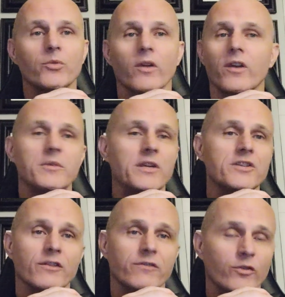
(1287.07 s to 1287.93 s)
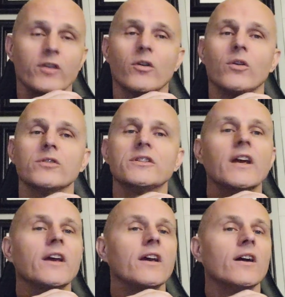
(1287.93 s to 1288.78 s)
whether I'm teaching the
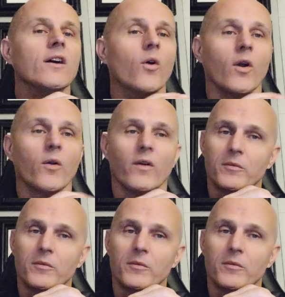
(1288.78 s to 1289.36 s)
four-year-olds or whether